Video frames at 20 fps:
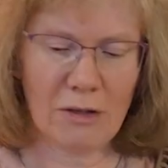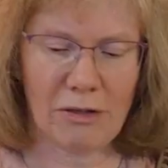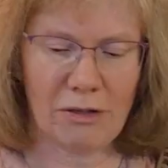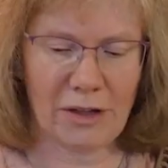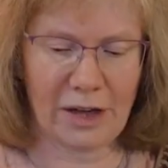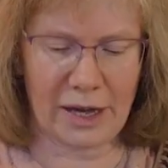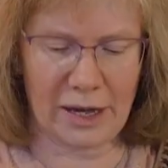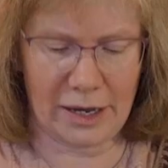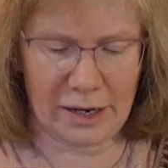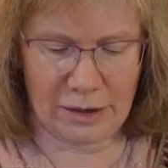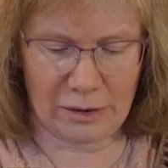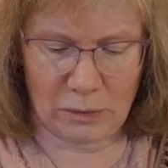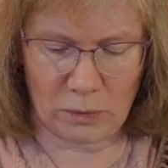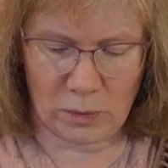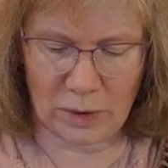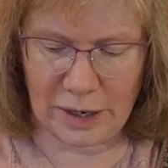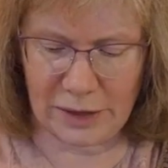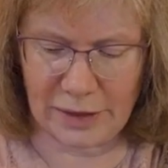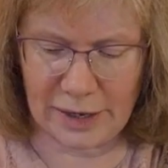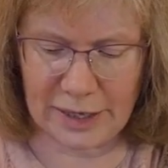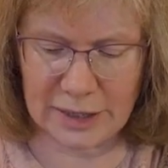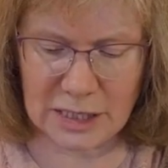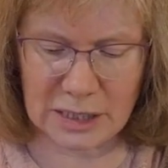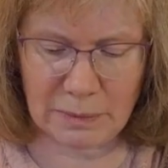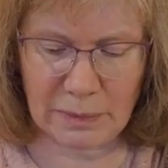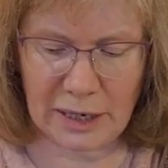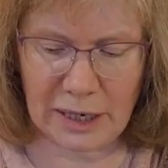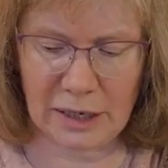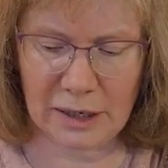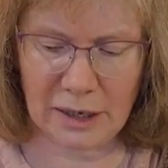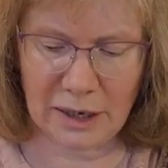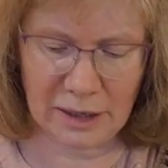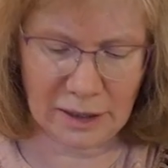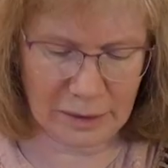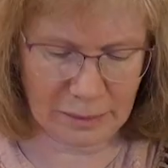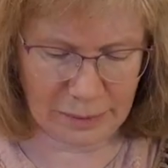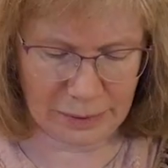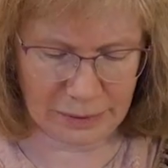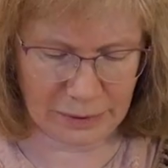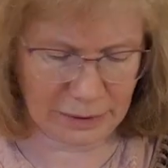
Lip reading: that when that's made up,